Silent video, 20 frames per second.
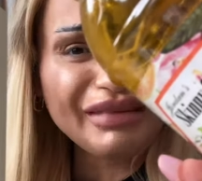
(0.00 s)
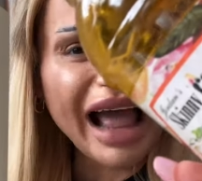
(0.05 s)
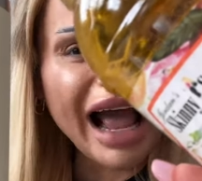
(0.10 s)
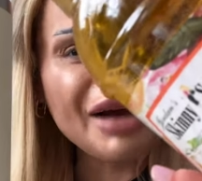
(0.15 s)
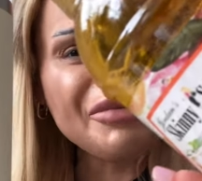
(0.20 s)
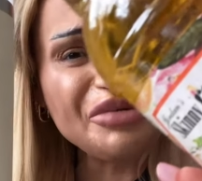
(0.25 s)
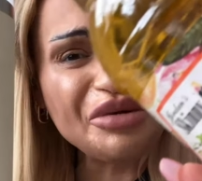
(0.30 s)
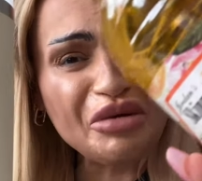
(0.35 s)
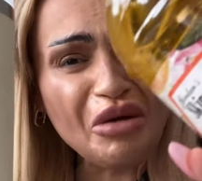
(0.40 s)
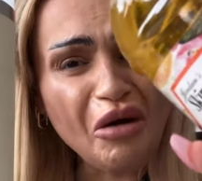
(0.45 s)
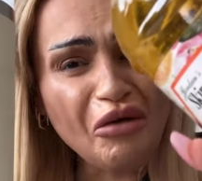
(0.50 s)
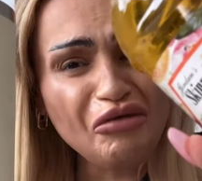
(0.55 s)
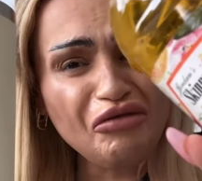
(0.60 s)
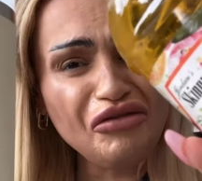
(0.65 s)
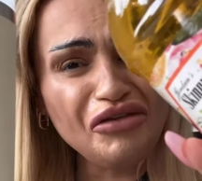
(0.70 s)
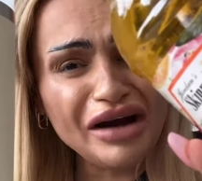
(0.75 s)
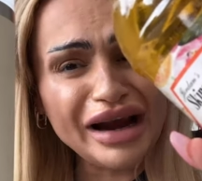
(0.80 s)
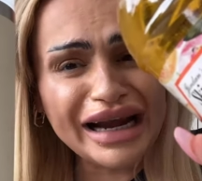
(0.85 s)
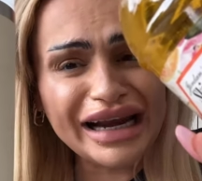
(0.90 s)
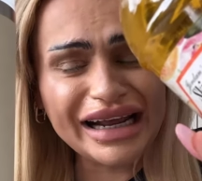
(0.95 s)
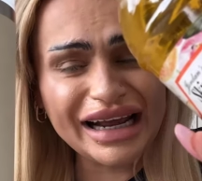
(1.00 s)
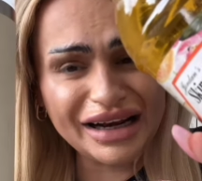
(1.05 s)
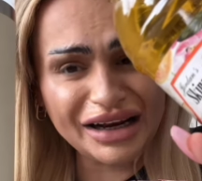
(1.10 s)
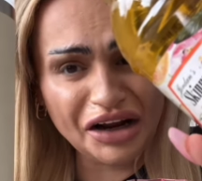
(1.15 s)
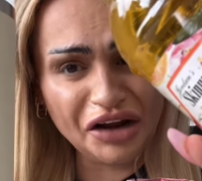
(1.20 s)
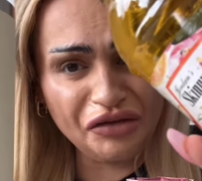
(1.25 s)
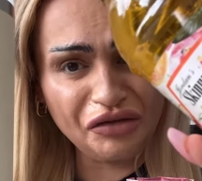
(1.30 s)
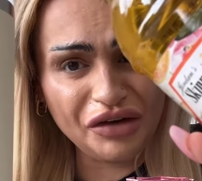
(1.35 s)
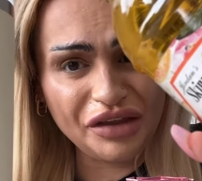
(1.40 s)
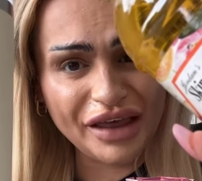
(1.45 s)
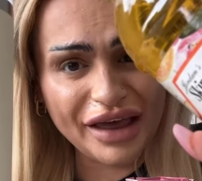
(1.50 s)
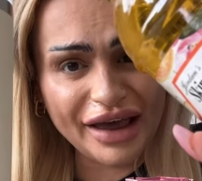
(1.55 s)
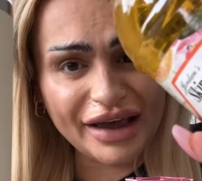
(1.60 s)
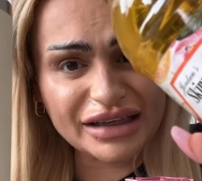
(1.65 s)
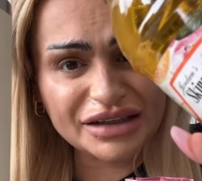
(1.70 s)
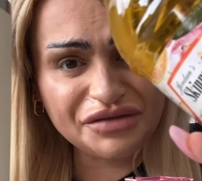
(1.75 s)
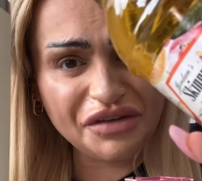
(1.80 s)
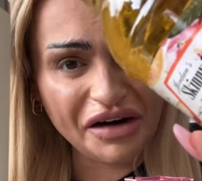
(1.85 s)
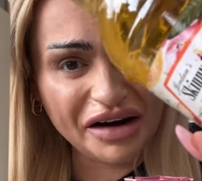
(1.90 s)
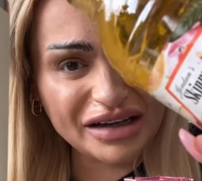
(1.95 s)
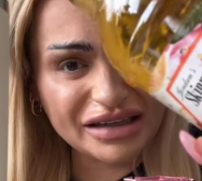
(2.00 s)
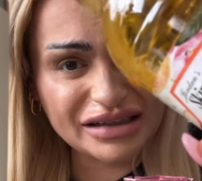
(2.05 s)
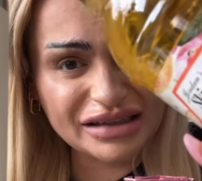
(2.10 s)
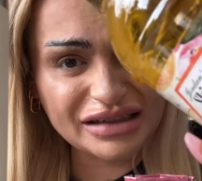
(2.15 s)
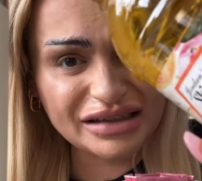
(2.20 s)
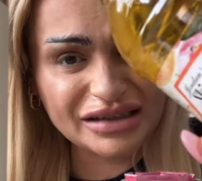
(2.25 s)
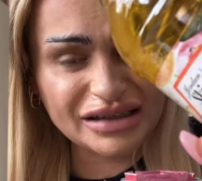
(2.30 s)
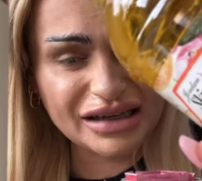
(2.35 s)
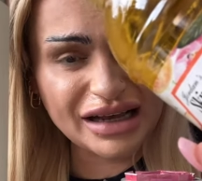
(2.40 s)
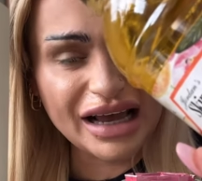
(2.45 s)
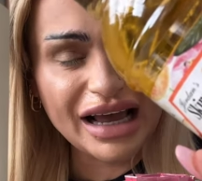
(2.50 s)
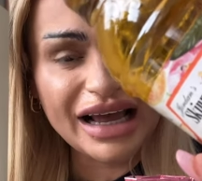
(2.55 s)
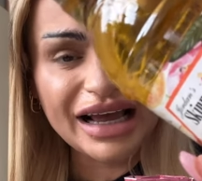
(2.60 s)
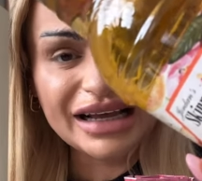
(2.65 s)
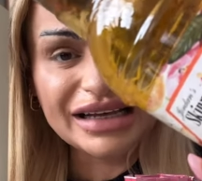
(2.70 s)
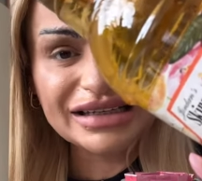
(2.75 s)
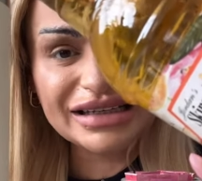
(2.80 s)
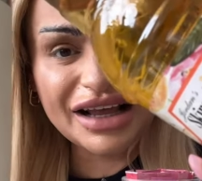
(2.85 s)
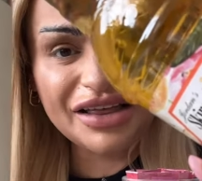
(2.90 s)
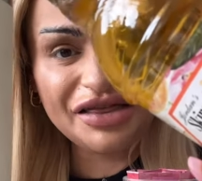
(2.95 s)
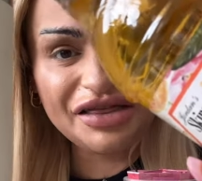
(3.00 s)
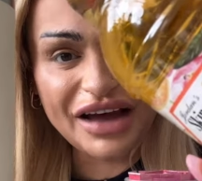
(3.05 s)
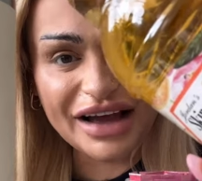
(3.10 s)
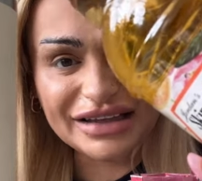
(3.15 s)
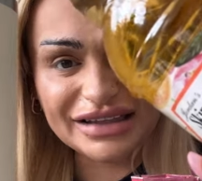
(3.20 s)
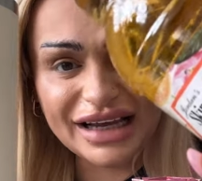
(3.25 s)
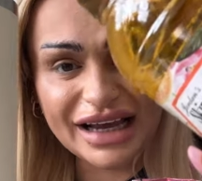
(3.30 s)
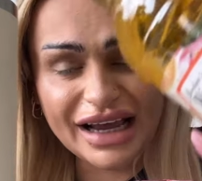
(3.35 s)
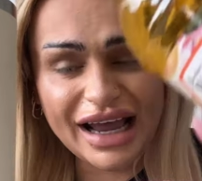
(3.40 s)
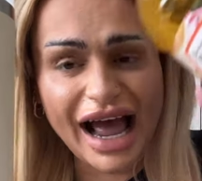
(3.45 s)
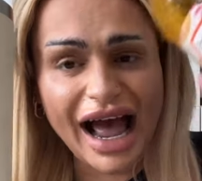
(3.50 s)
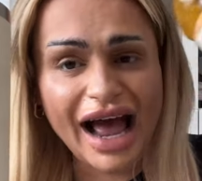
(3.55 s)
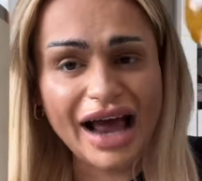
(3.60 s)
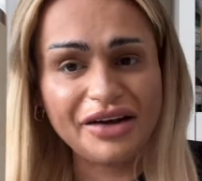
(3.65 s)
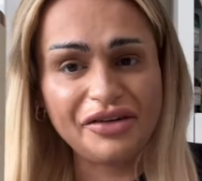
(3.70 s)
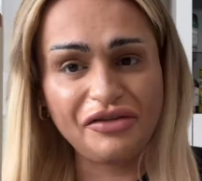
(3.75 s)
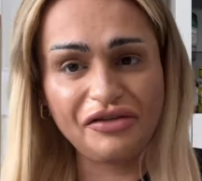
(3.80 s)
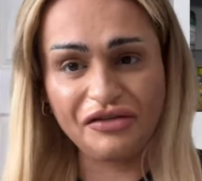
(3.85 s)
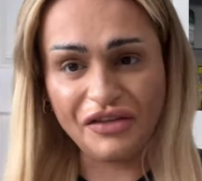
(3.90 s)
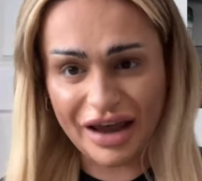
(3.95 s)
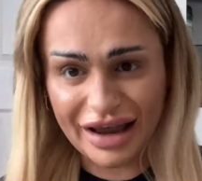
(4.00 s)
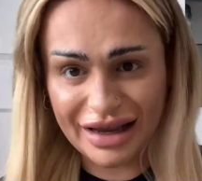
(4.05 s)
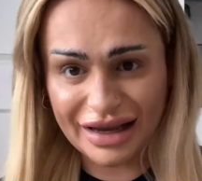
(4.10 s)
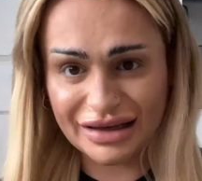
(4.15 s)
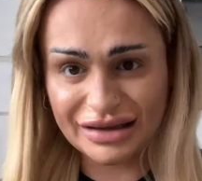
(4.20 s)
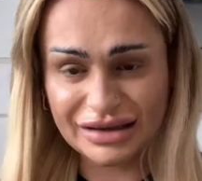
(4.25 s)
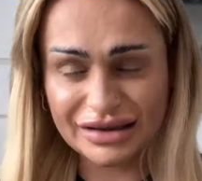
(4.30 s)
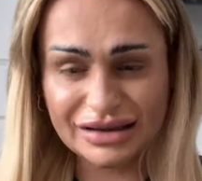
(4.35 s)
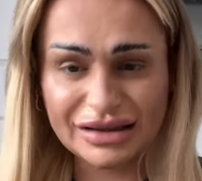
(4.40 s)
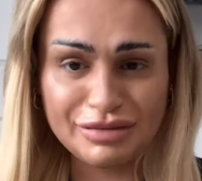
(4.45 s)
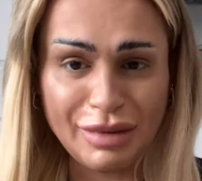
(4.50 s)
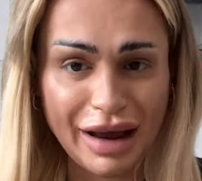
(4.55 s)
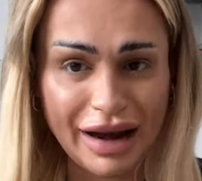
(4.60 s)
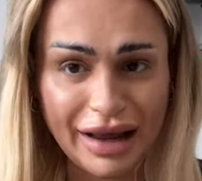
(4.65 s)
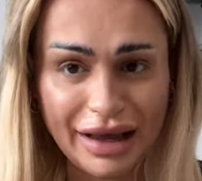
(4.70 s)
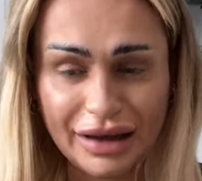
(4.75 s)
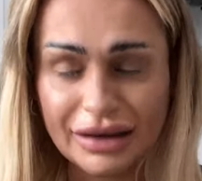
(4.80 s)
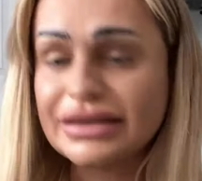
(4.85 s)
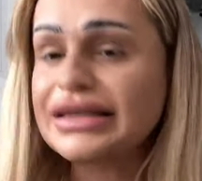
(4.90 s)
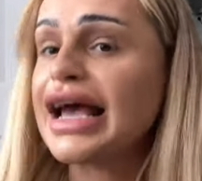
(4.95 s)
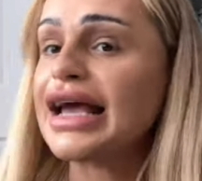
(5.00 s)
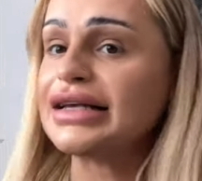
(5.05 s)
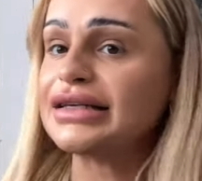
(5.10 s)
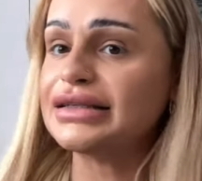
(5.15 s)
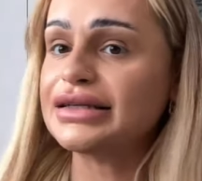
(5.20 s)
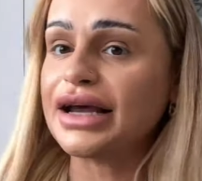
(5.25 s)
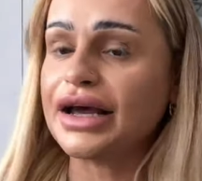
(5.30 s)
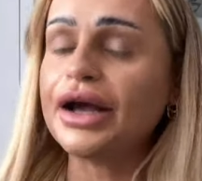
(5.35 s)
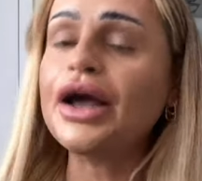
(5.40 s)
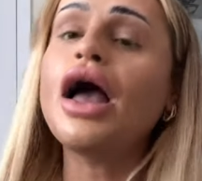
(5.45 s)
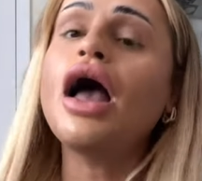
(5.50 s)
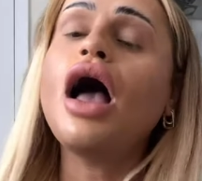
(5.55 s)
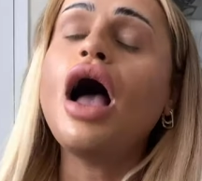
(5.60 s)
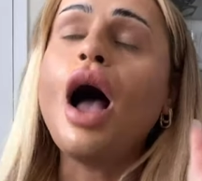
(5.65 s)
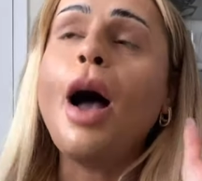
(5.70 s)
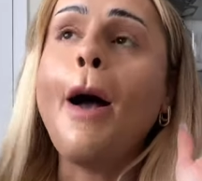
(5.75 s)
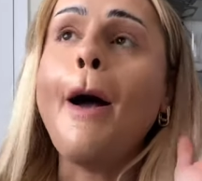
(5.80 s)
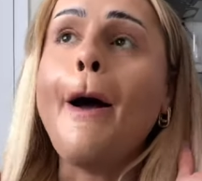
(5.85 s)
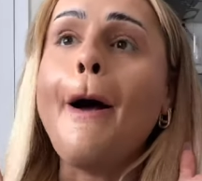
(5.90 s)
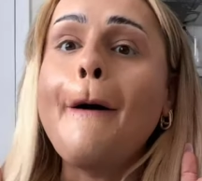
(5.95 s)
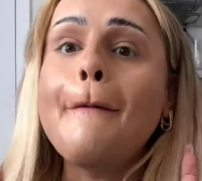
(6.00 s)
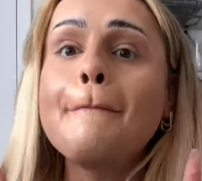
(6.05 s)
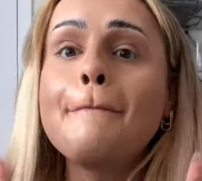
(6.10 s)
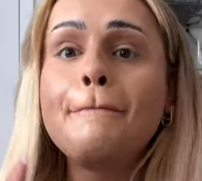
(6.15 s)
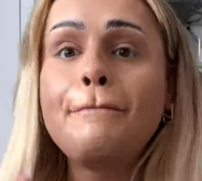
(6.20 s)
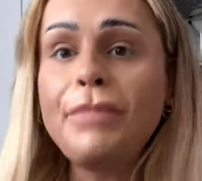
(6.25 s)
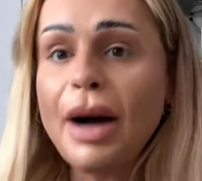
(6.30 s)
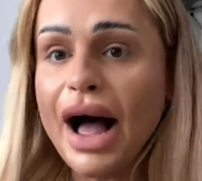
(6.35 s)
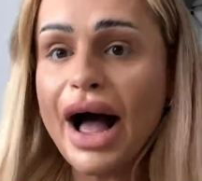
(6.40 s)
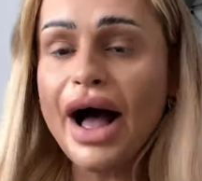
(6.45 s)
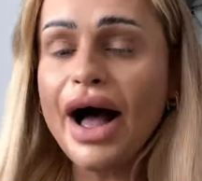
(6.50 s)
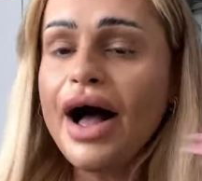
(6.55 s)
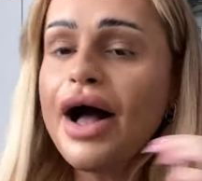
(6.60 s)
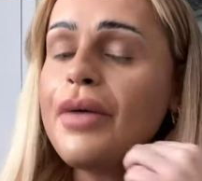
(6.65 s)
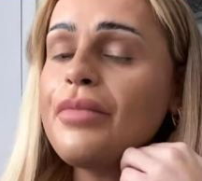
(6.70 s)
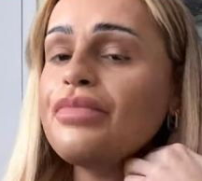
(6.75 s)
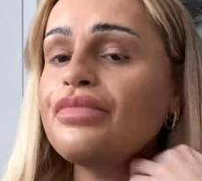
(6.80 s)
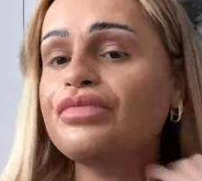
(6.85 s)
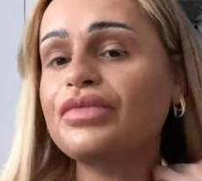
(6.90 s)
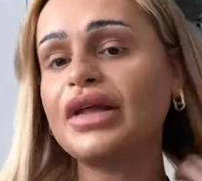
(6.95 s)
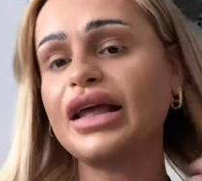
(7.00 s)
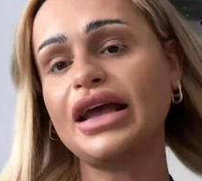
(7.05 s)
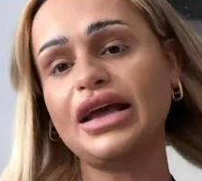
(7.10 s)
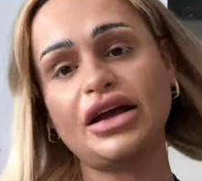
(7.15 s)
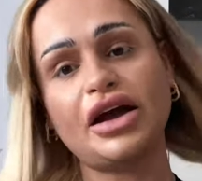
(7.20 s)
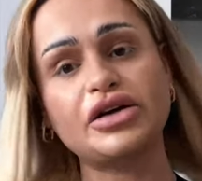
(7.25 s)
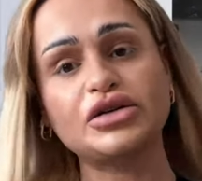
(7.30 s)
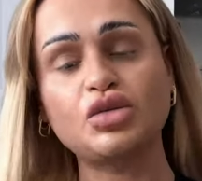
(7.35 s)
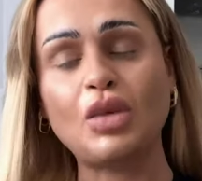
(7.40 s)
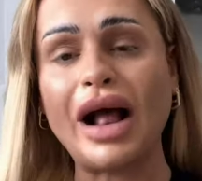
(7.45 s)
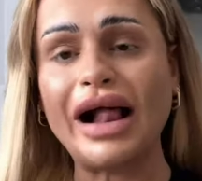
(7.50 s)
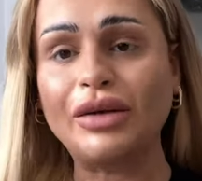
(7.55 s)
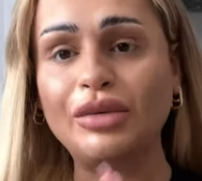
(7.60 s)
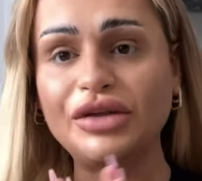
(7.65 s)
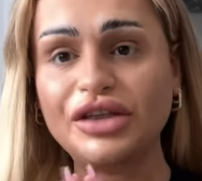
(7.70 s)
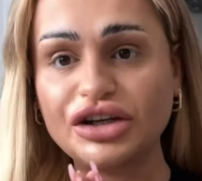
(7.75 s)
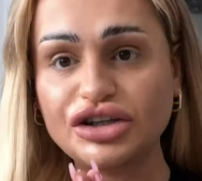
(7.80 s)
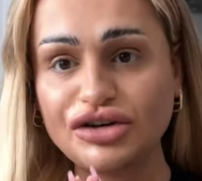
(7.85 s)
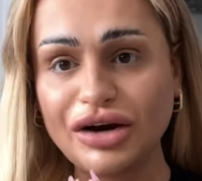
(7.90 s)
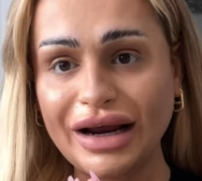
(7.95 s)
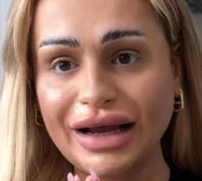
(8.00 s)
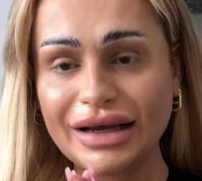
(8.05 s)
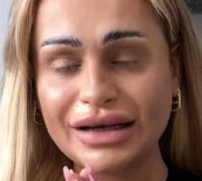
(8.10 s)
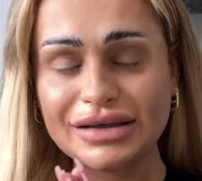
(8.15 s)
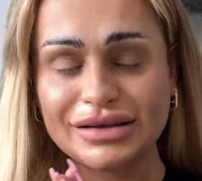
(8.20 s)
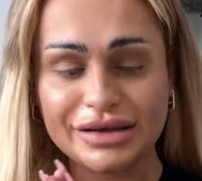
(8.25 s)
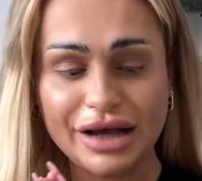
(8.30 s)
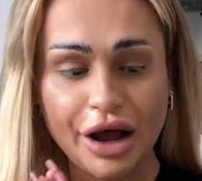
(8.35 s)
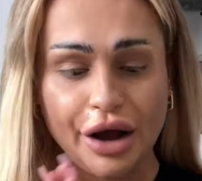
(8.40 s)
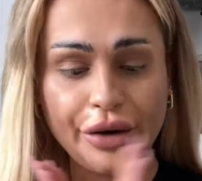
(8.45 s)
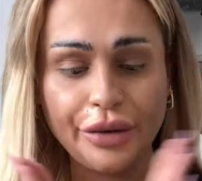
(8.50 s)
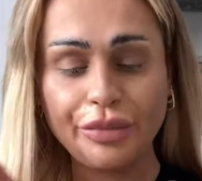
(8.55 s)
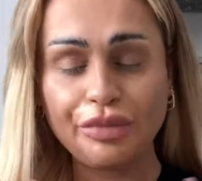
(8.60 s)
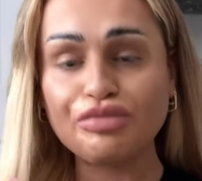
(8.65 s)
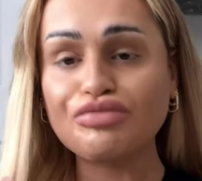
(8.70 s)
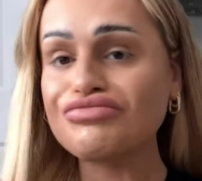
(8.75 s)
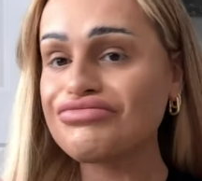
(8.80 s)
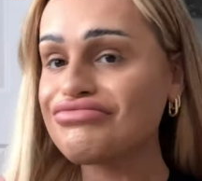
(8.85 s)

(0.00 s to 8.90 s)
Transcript: I'm not really in love with it. It's very synthetic and fake smelling, tasting. But it goes well with the drink. So